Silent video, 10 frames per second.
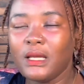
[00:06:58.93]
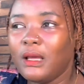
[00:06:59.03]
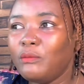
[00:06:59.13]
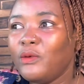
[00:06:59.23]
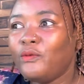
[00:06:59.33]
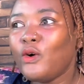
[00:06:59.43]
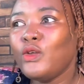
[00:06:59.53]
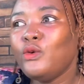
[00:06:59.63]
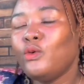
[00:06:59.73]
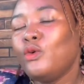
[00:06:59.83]
before
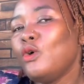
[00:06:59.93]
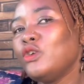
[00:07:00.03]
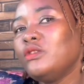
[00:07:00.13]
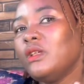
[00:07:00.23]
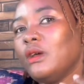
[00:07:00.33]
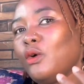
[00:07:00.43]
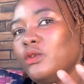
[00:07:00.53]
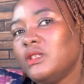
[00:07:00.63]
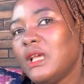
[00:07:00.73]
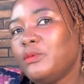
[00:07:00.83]
you go to the
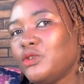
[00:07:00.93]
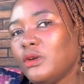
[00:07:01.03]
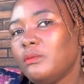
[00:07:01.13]
conception